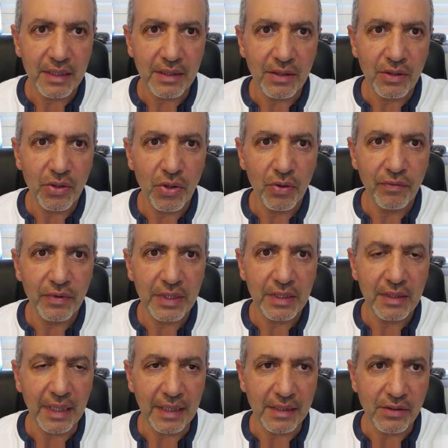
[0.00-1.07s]
and
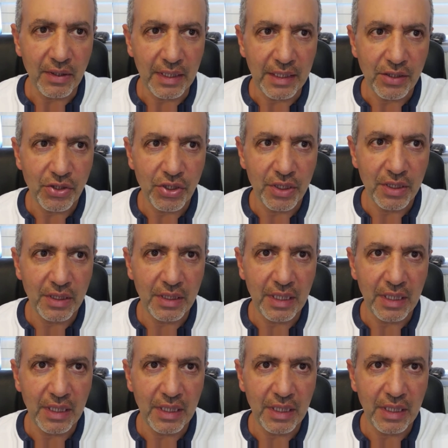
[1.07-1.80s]
COVID isolation